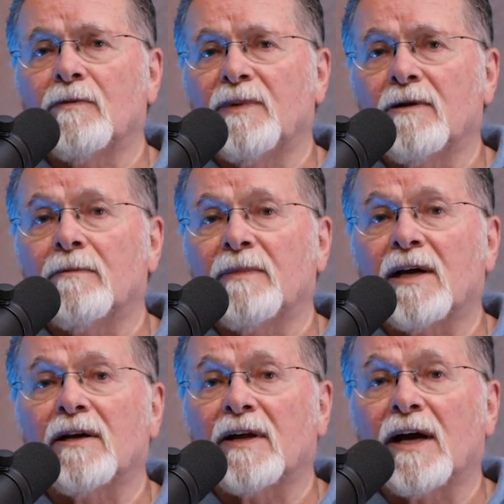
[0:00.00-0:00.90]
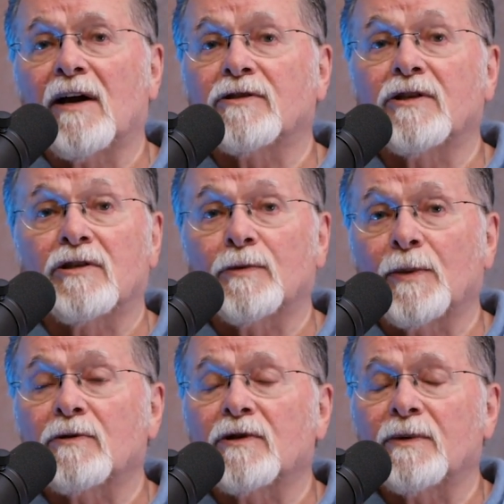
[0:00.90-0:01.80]
to be the man of the house you're
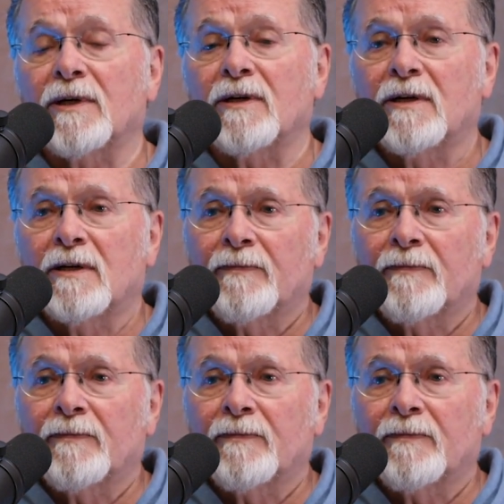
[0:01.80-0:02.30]
supposed to be. Mm-hmm.